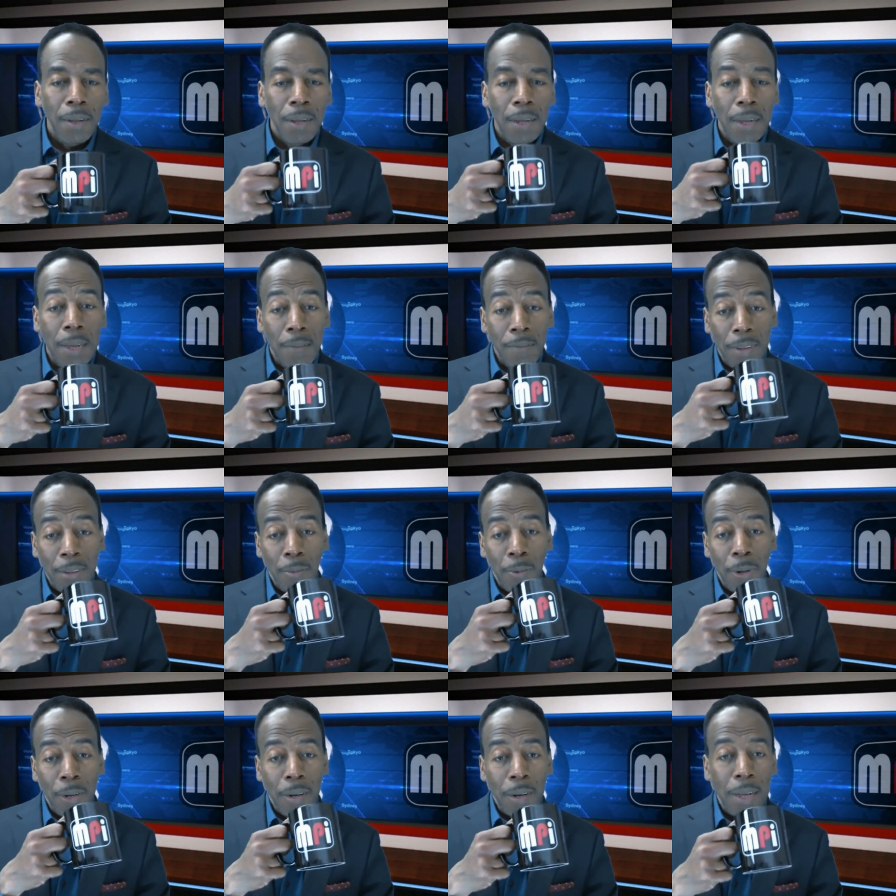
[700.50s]
I've given
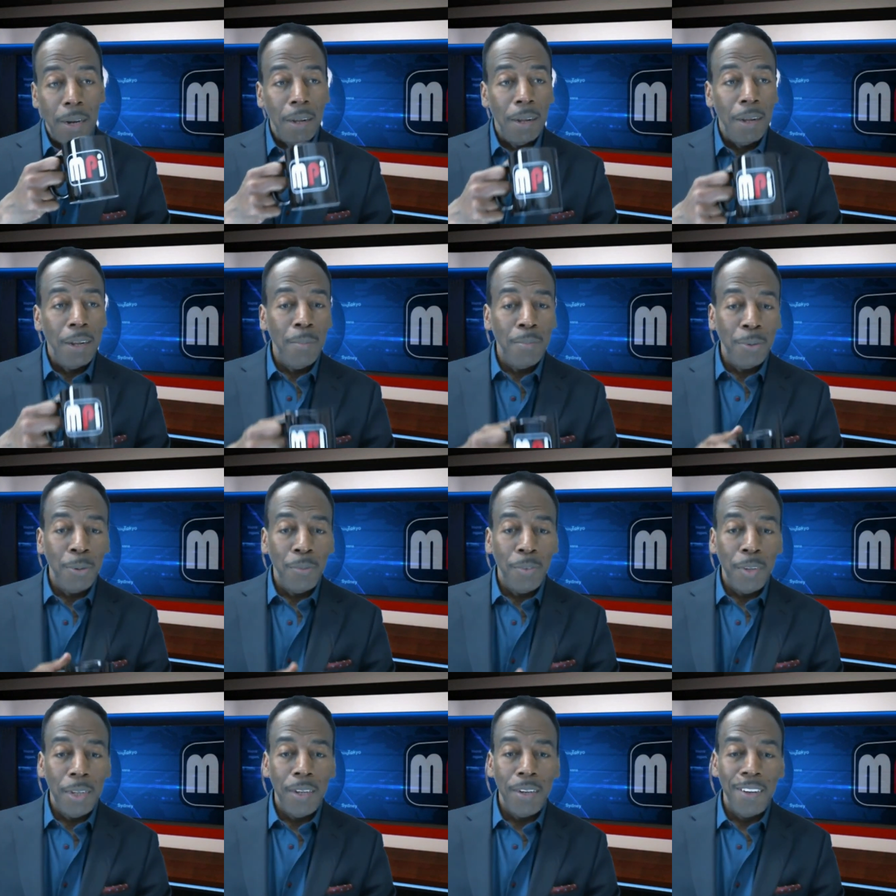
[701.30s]
away a lot of cups
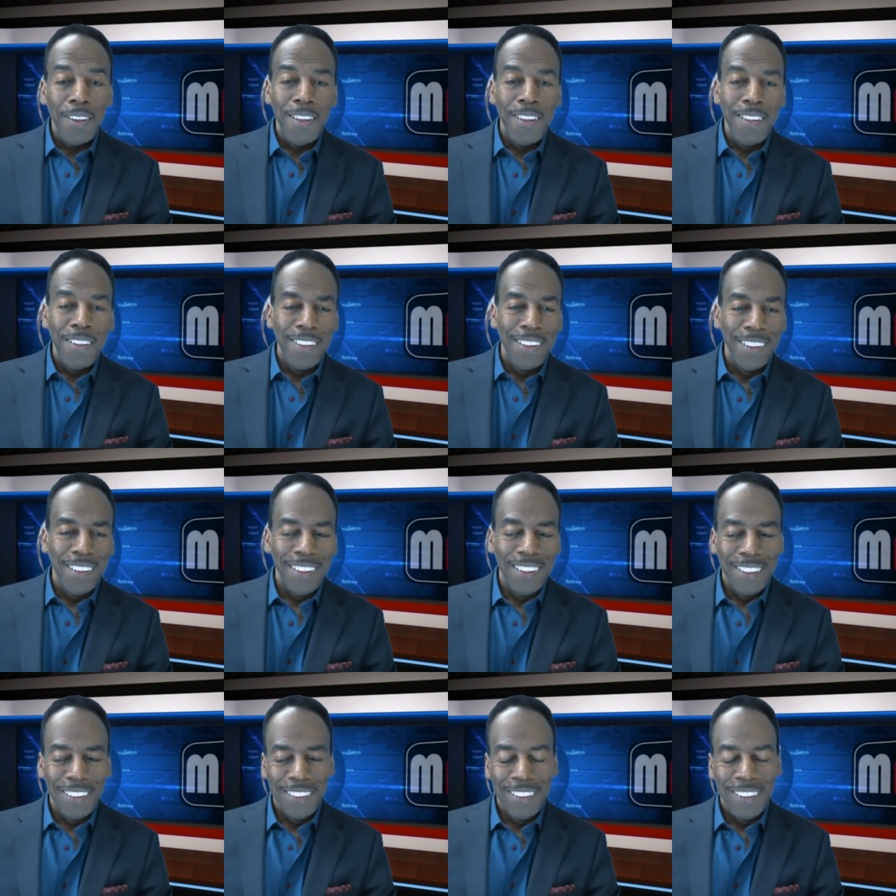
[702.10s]
over here.
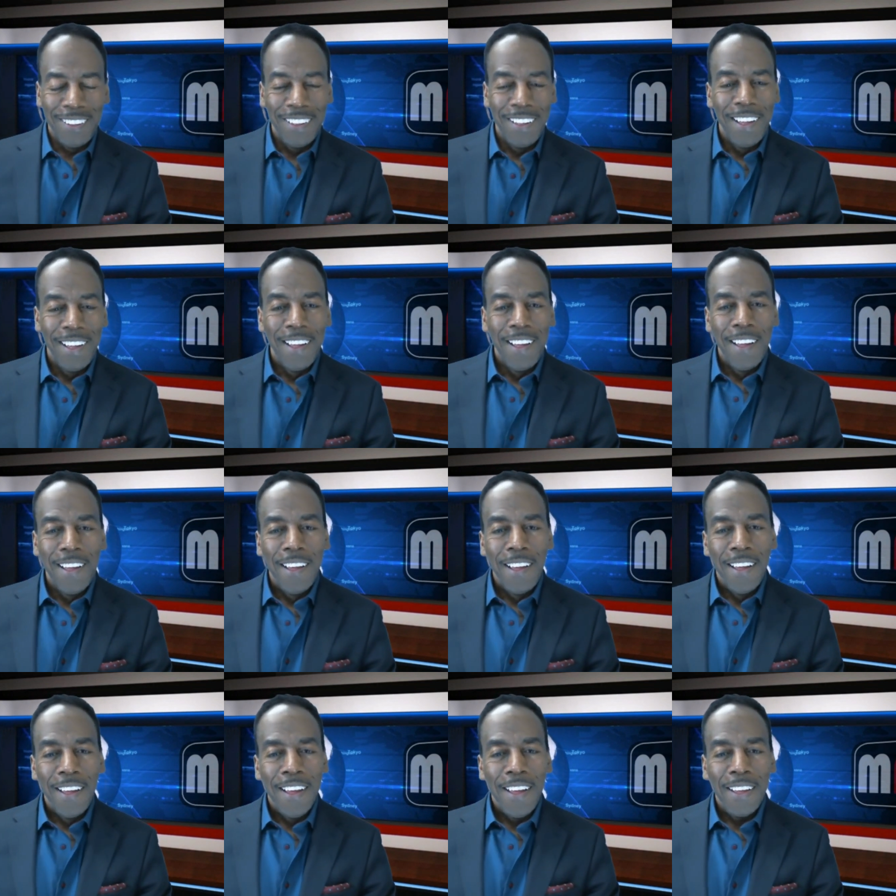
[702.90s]

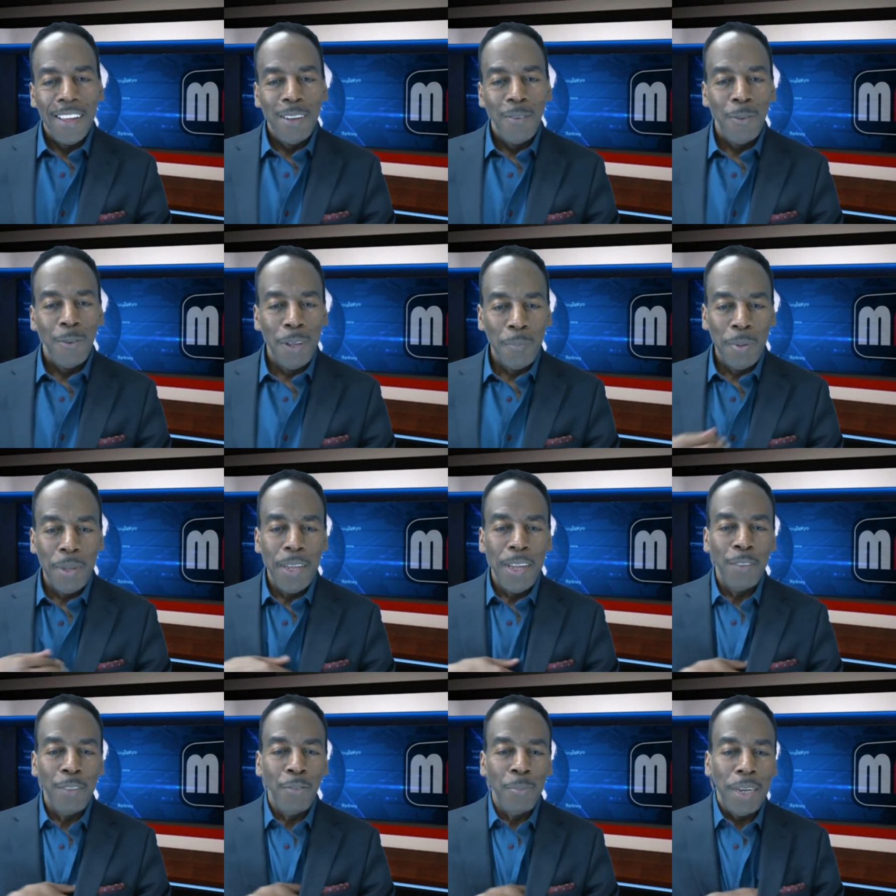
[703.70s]
I give away
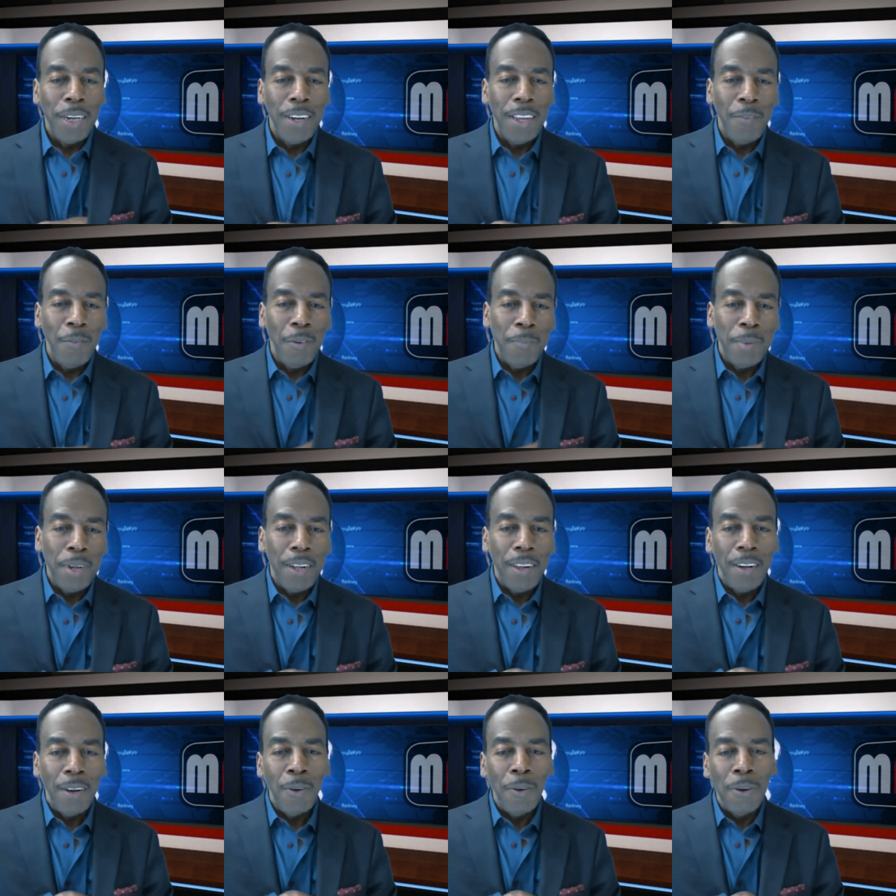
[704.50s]
pens with my
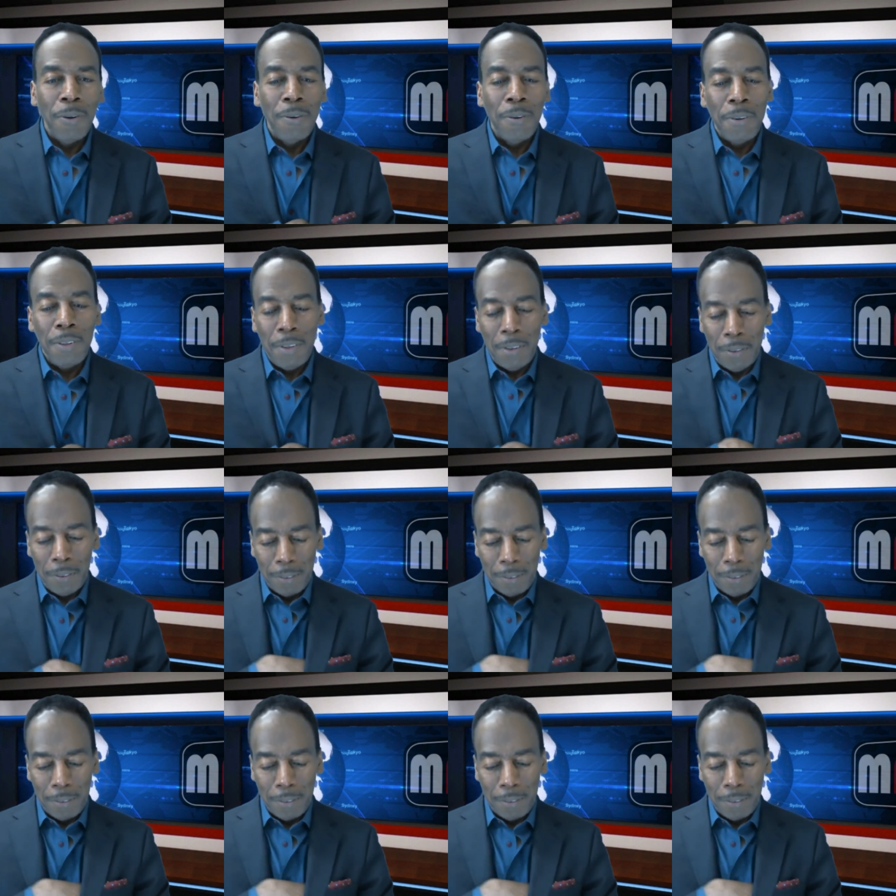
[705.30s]
logo on it.